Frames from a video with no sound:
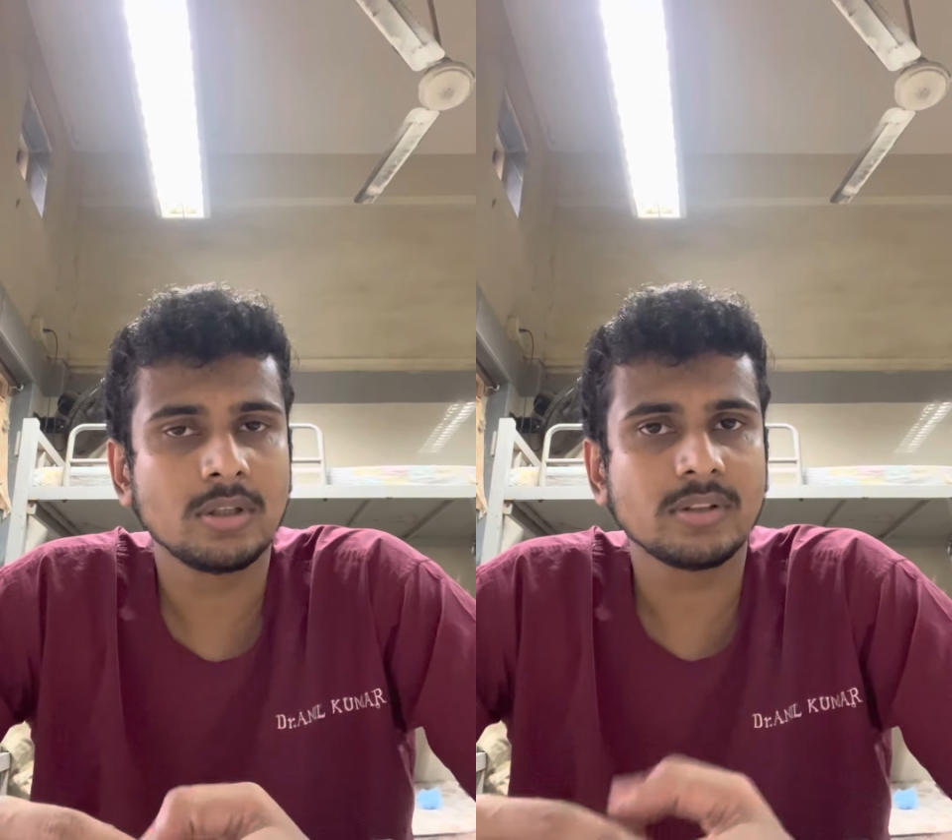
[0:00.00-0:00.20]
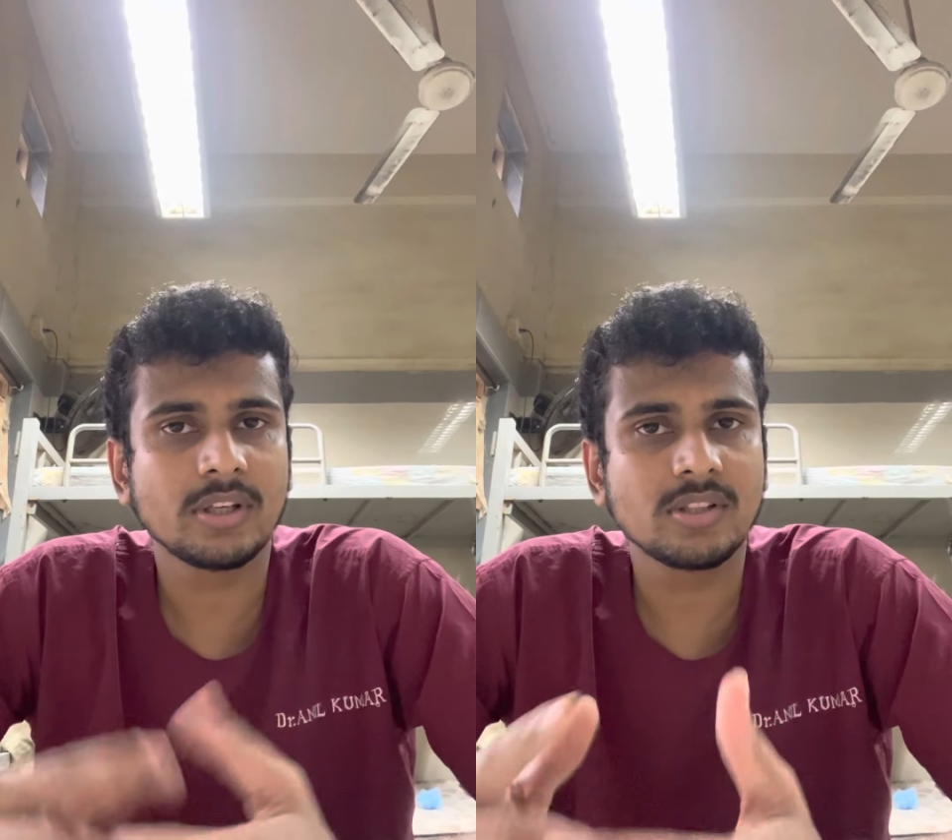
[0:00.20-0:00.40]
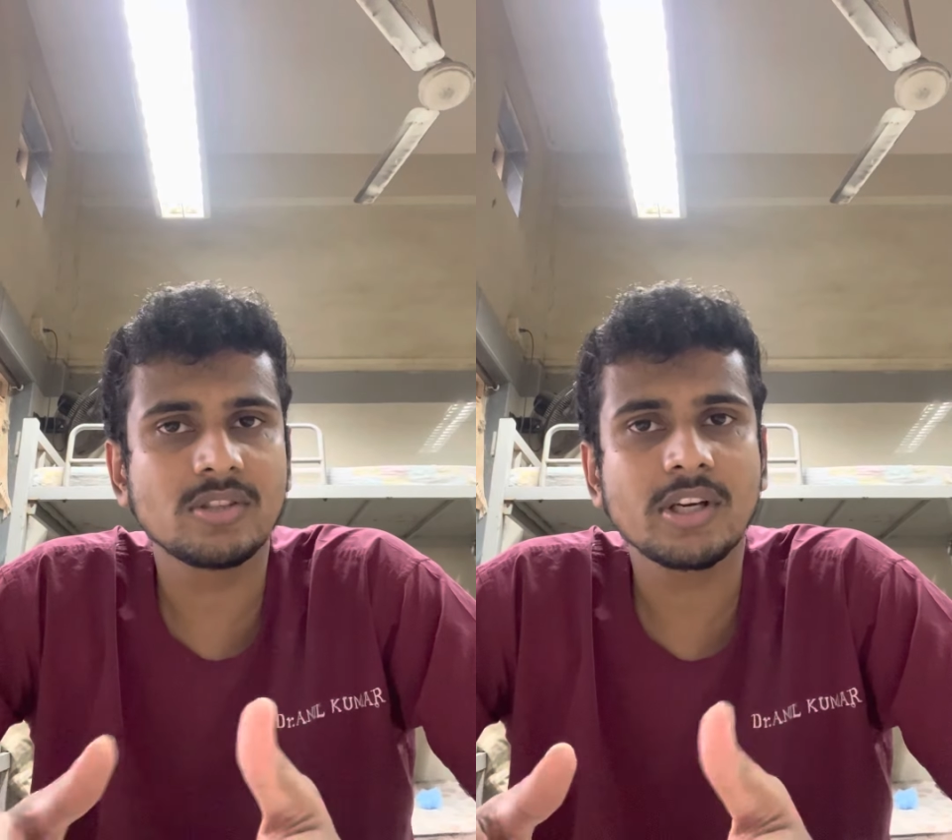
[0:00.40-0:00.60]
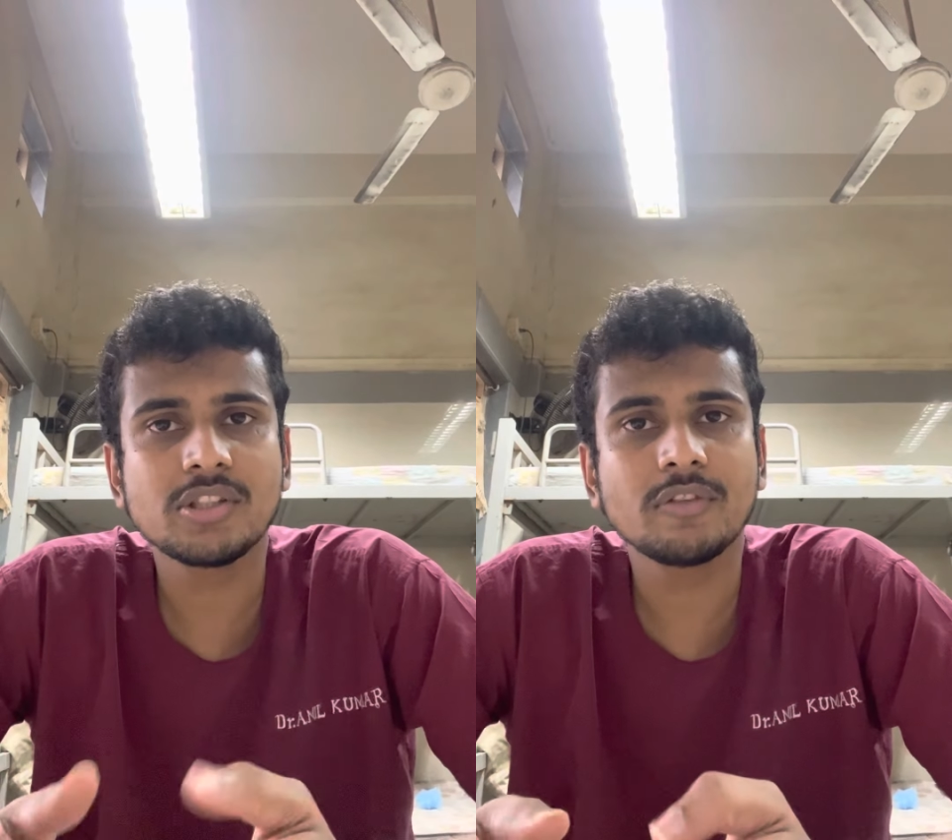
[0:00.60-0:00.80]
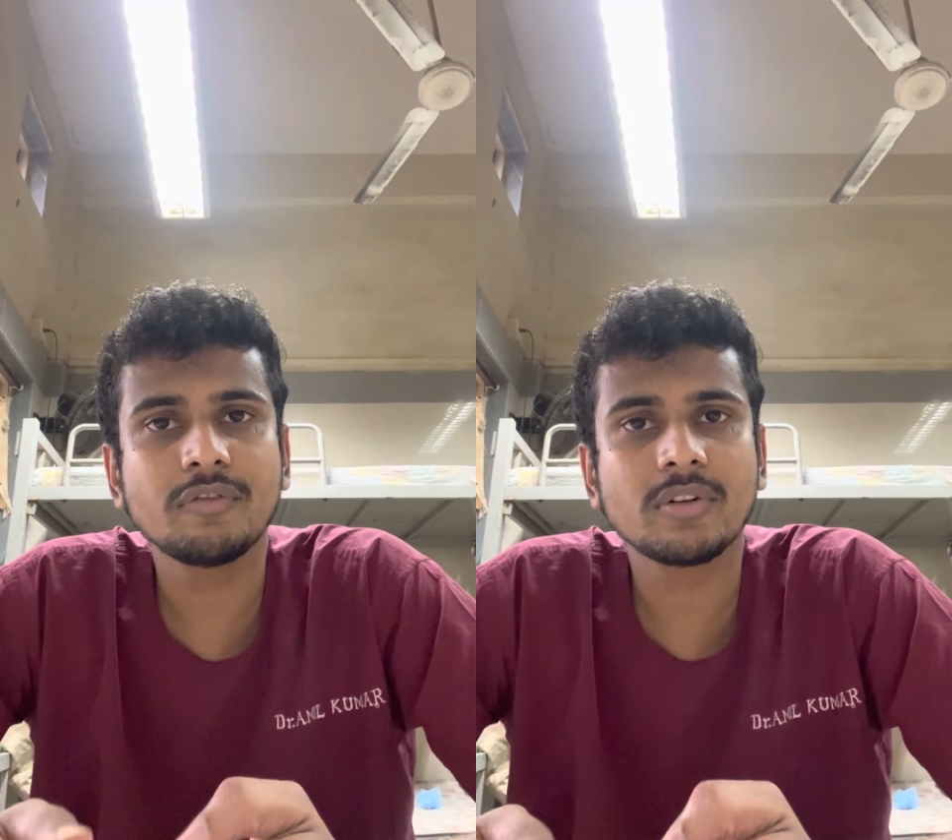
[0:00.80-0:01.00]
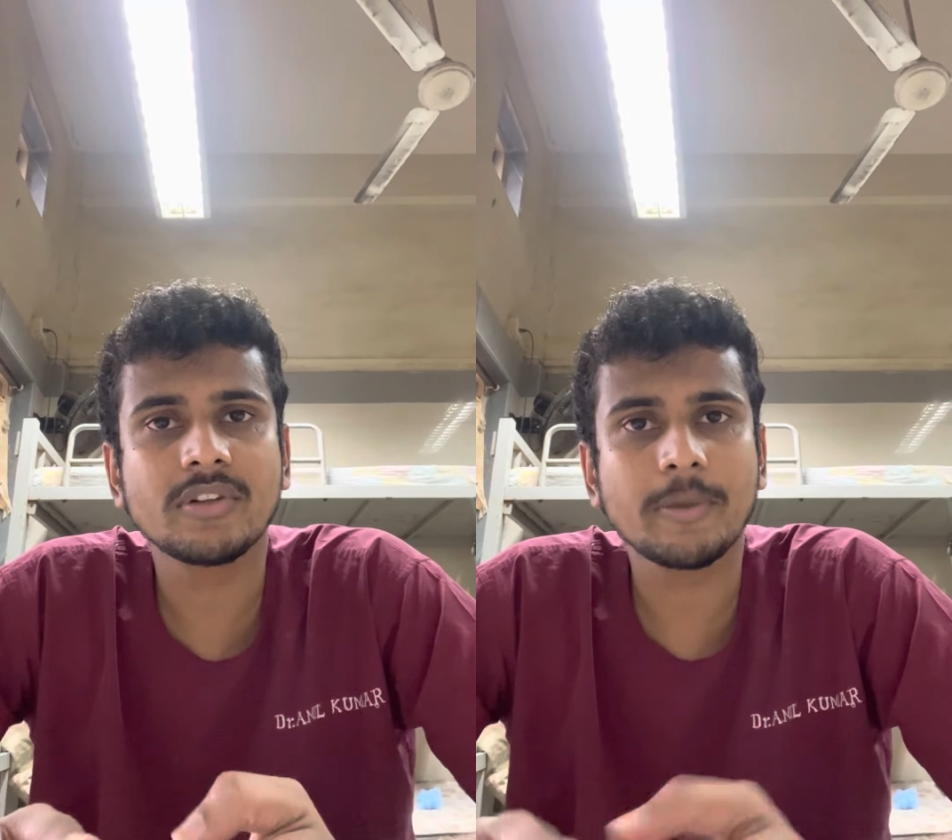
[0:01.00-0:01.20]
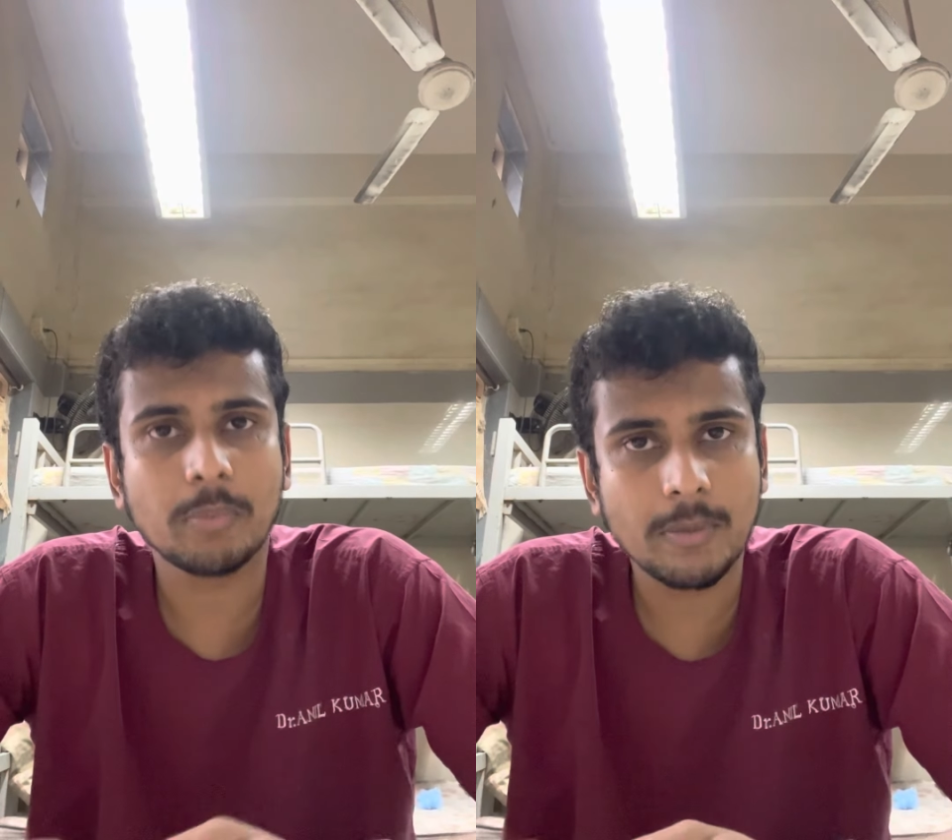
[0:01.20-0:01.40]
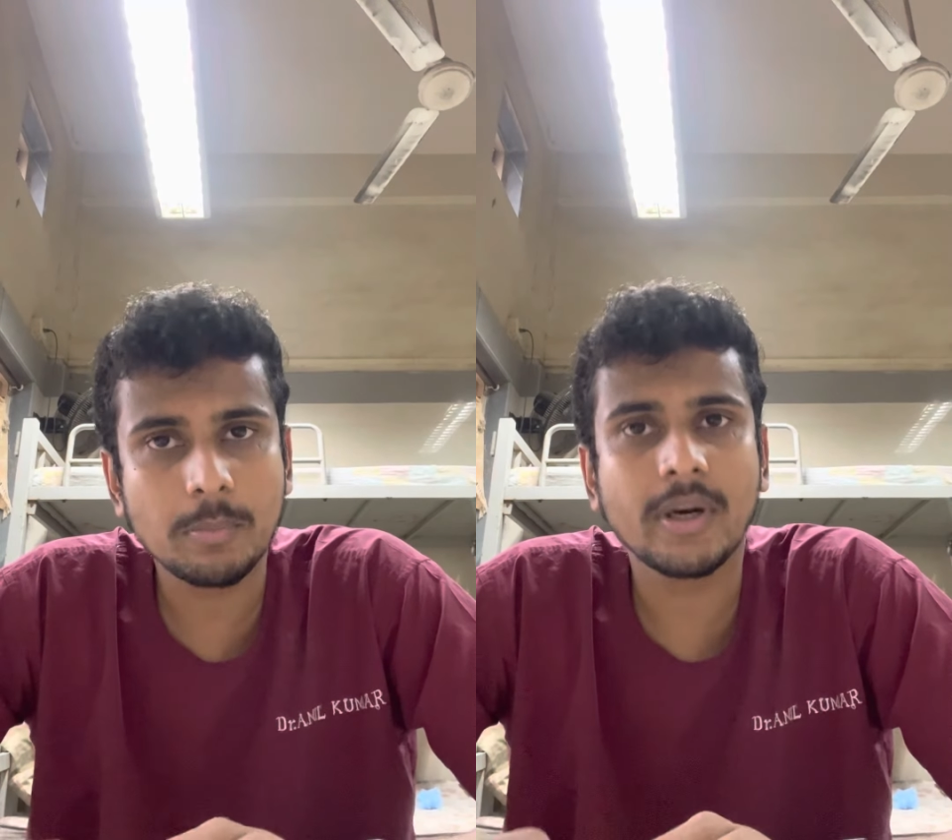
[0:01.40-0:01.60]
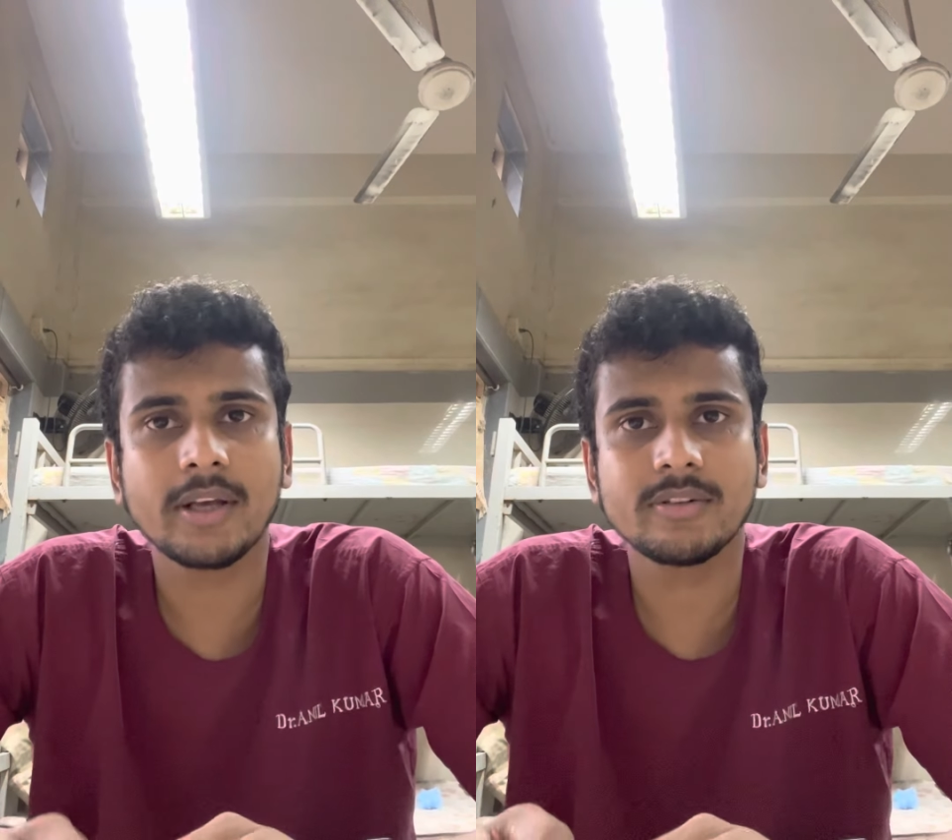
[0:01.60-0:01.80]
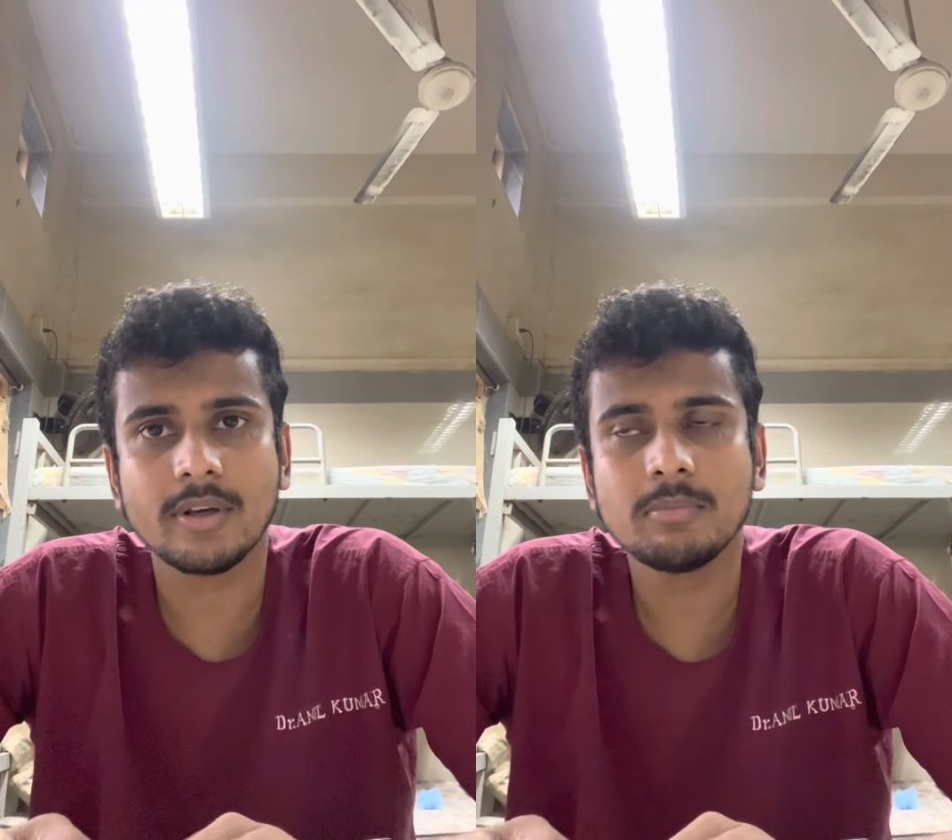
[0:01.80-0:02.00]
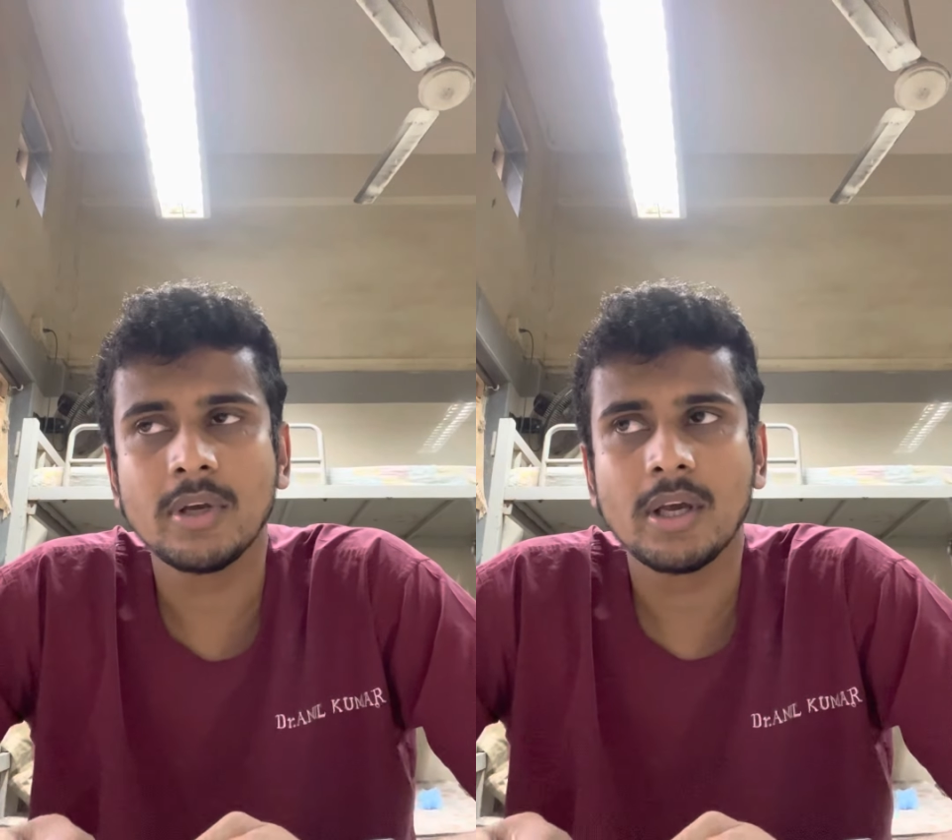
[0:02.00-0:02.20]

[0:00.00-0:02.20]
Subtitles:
The registration for the September exam